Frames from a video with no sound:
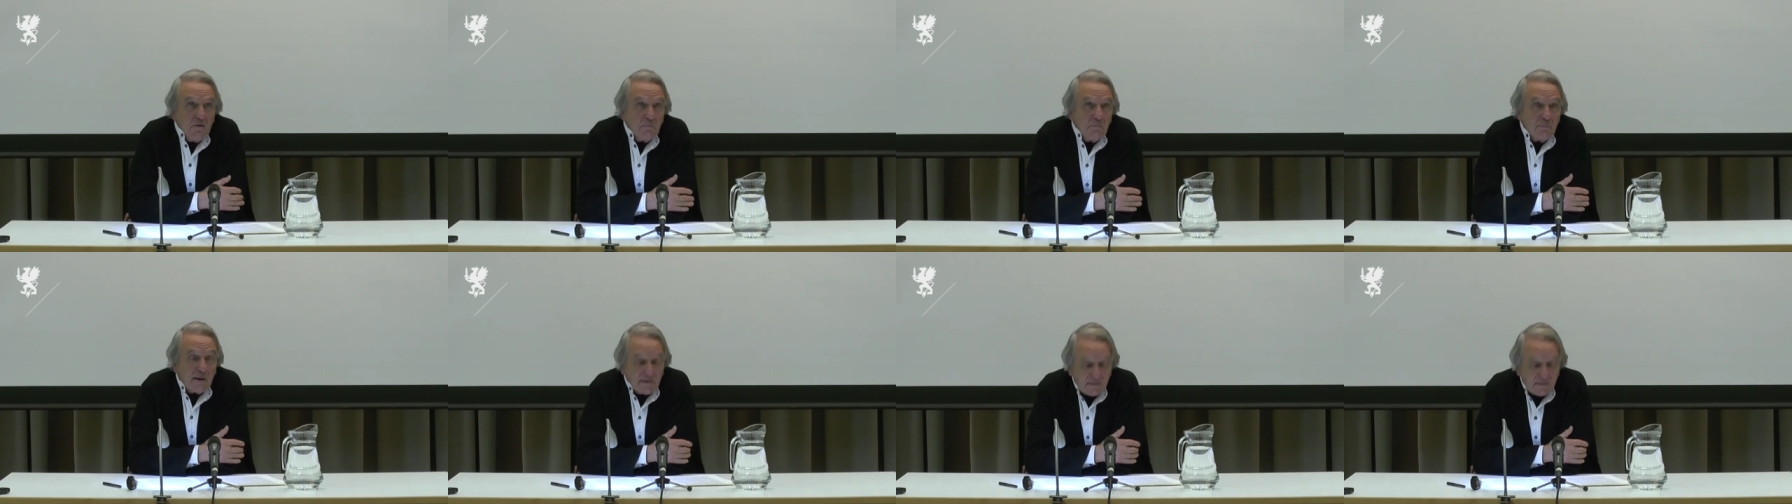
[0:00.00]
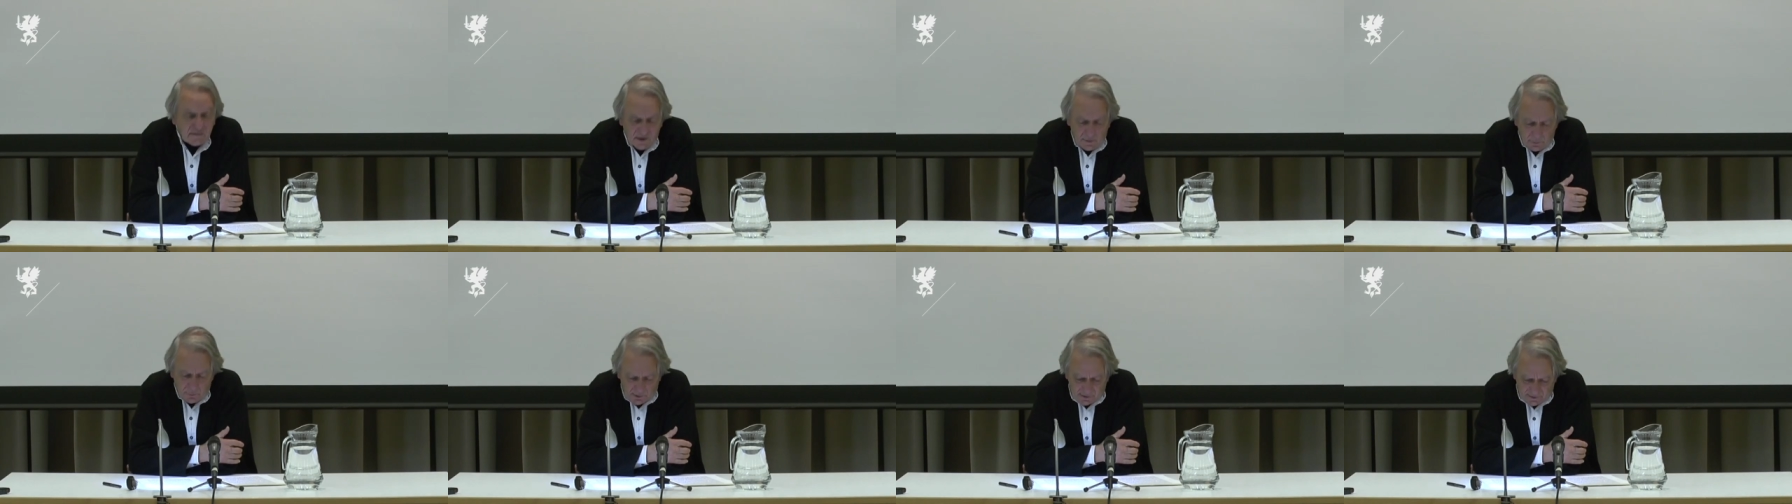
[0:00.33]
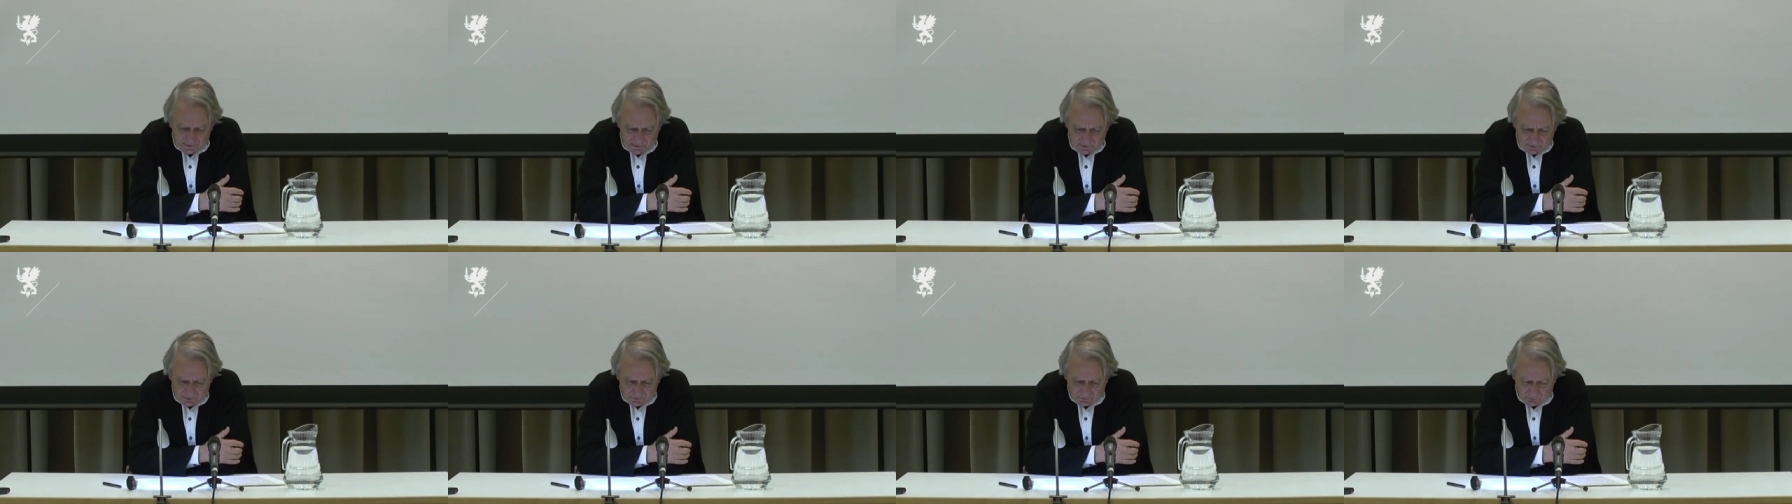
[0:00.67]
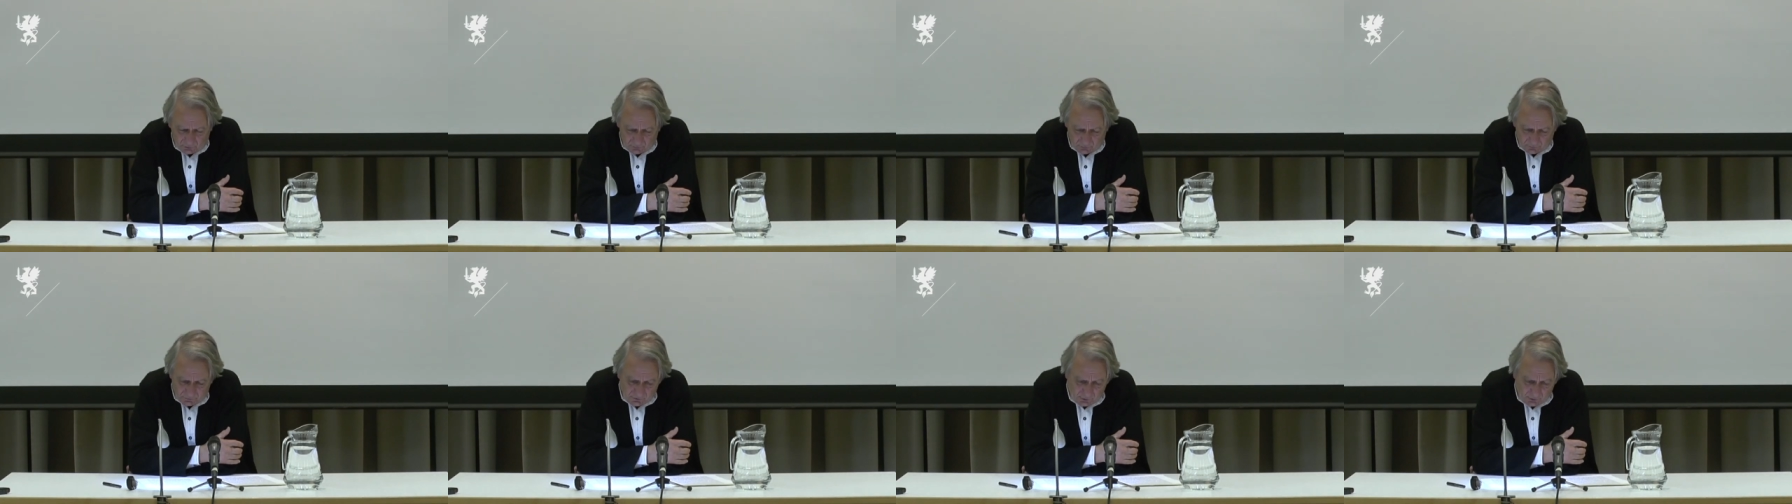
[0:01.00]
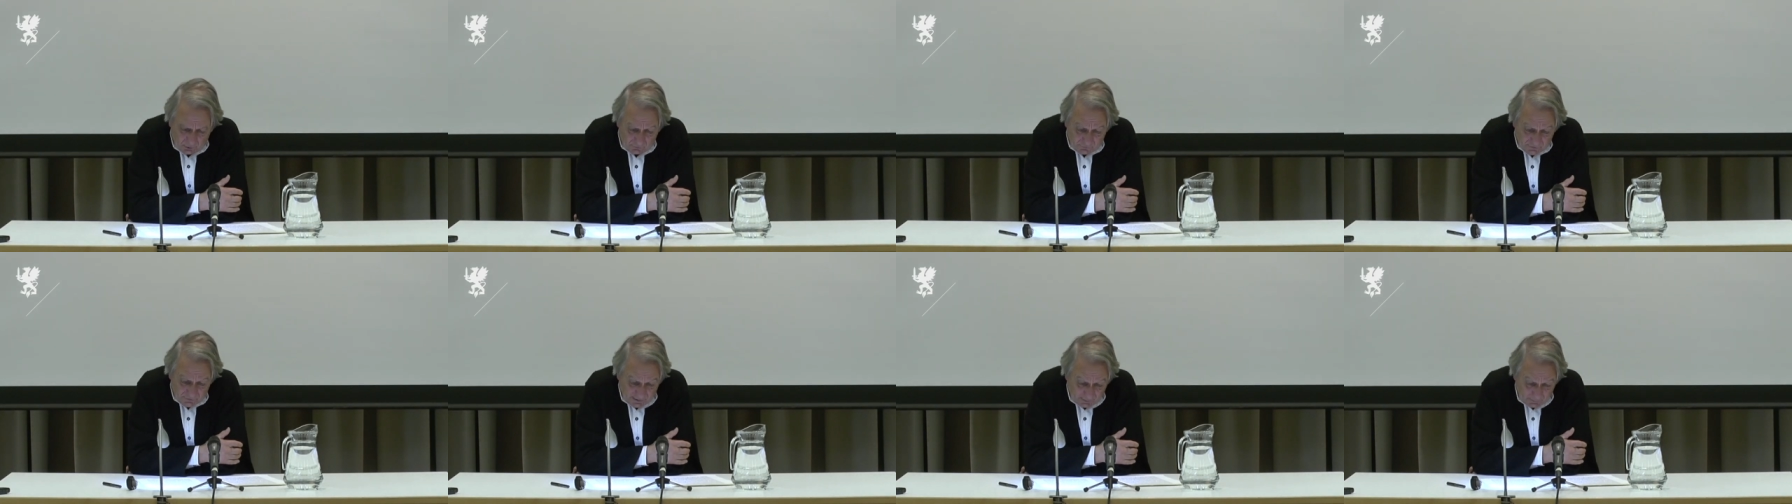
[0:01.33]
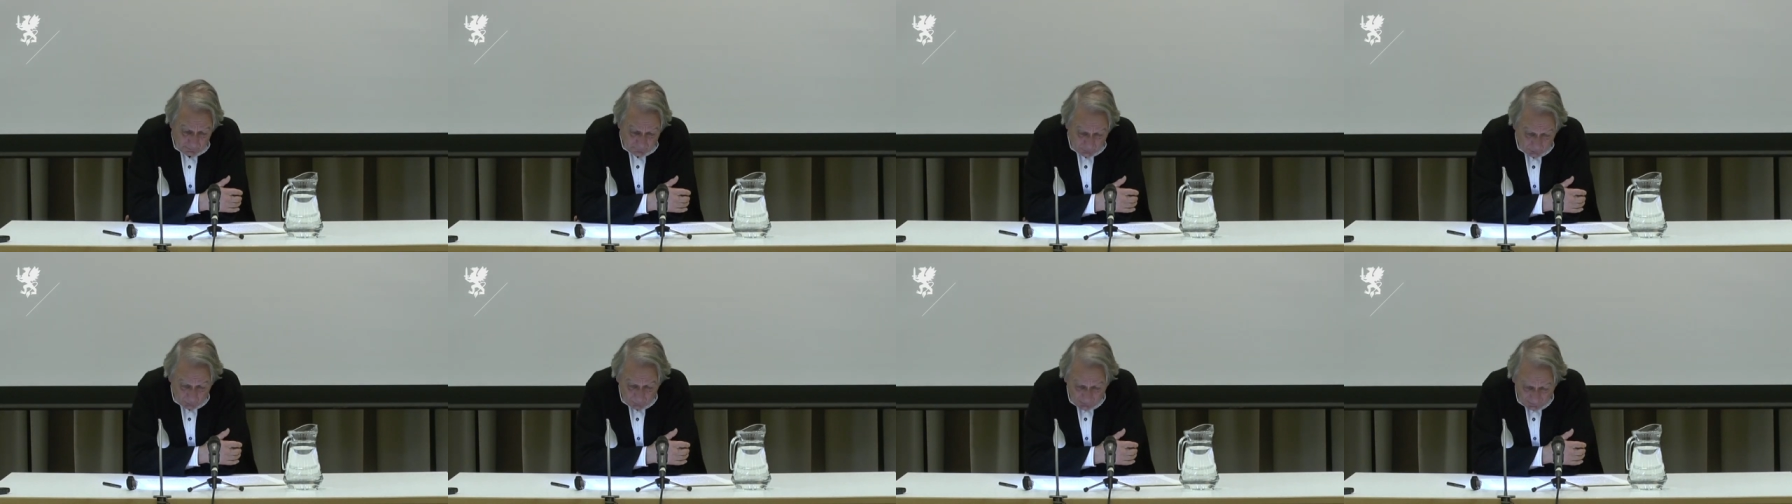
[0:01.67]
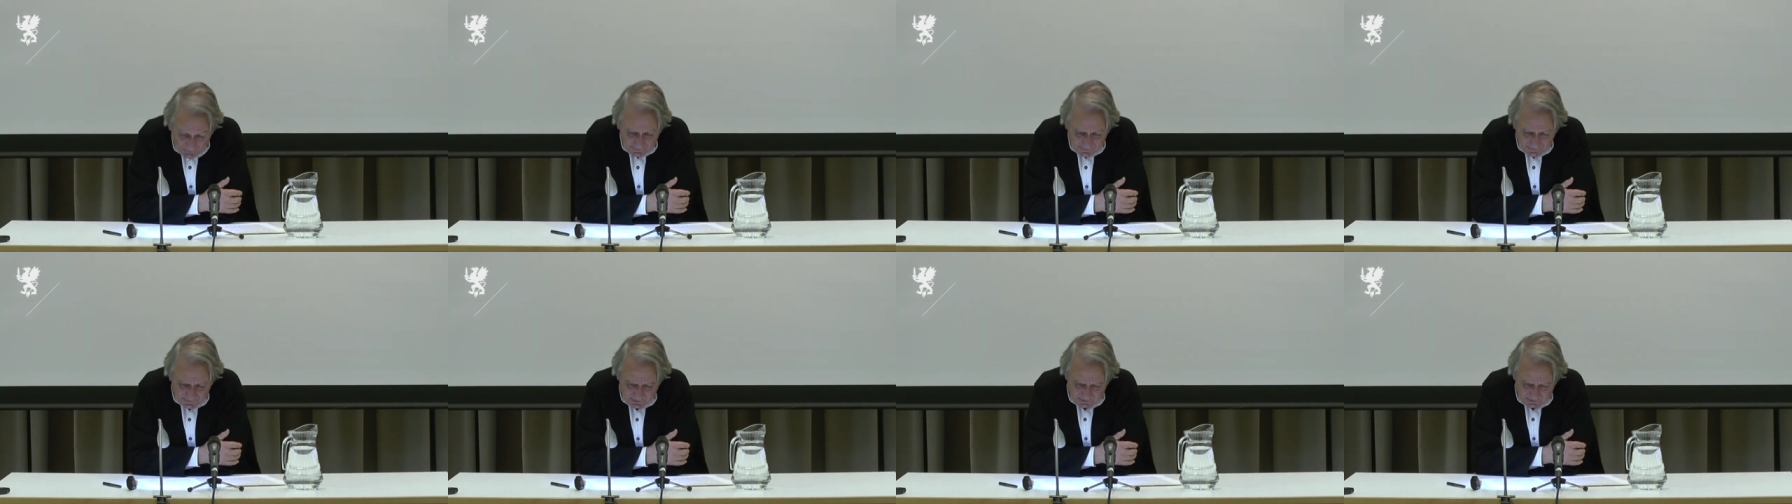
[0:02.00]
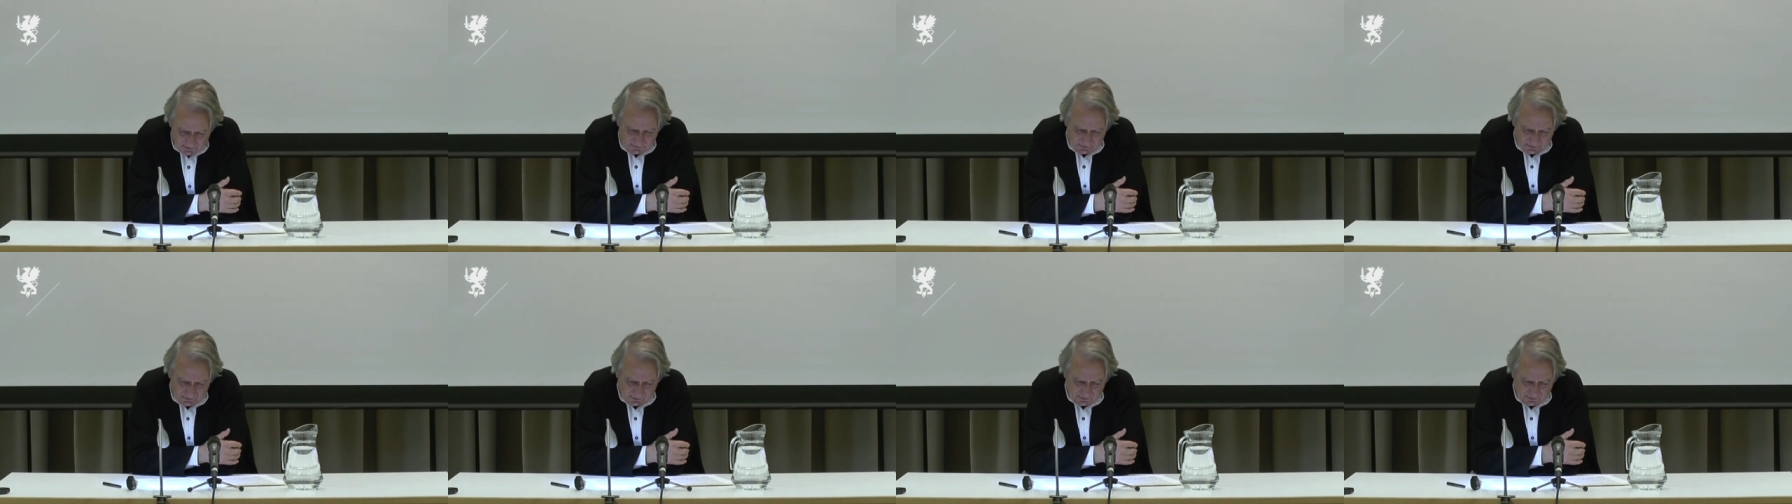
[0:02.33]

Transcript: by separating forms of temporality.